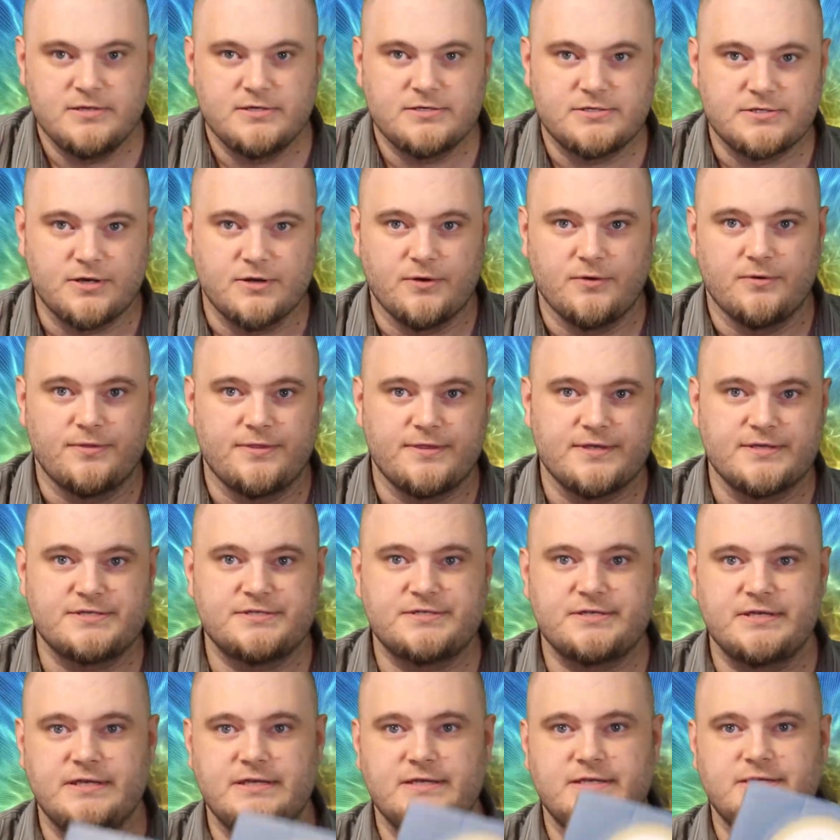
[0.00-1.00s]
So,
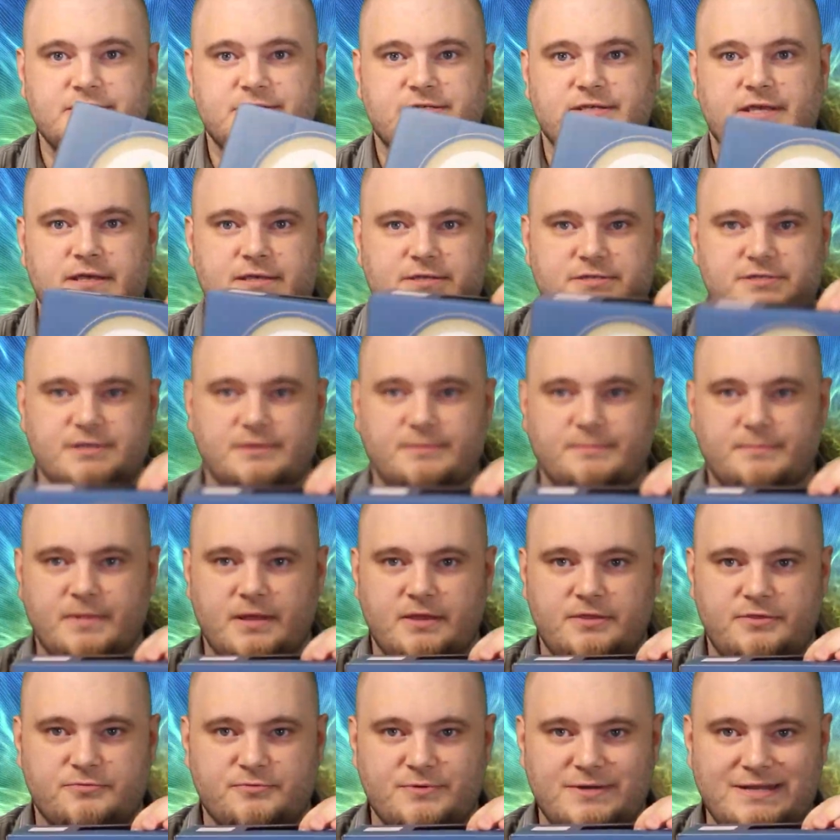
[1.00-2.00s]
this is some
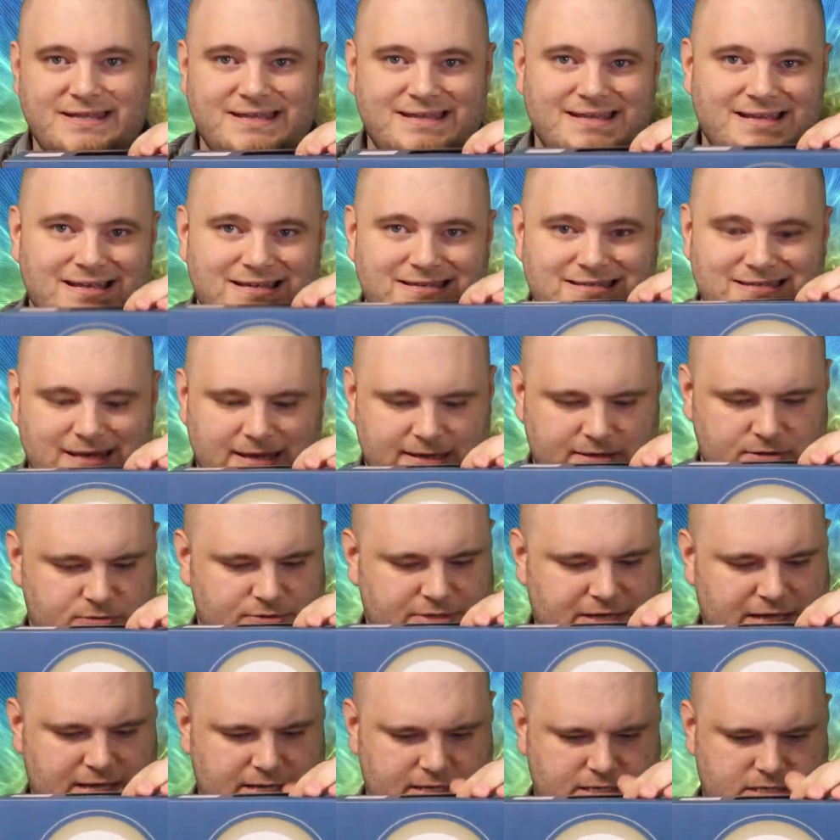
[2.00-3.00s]
3D
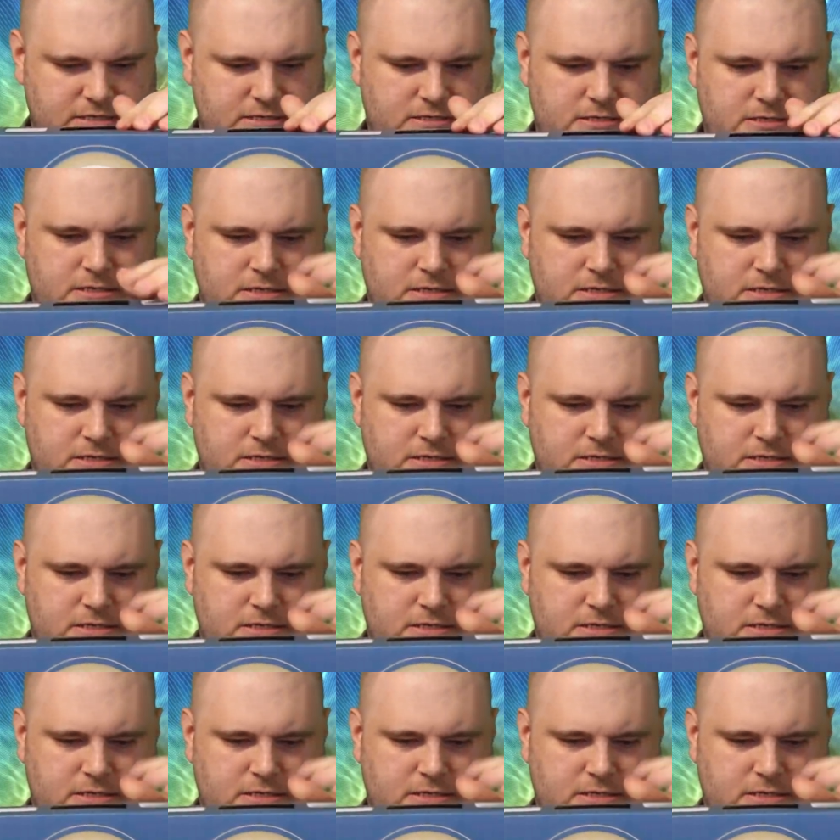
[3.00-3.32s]
Solutech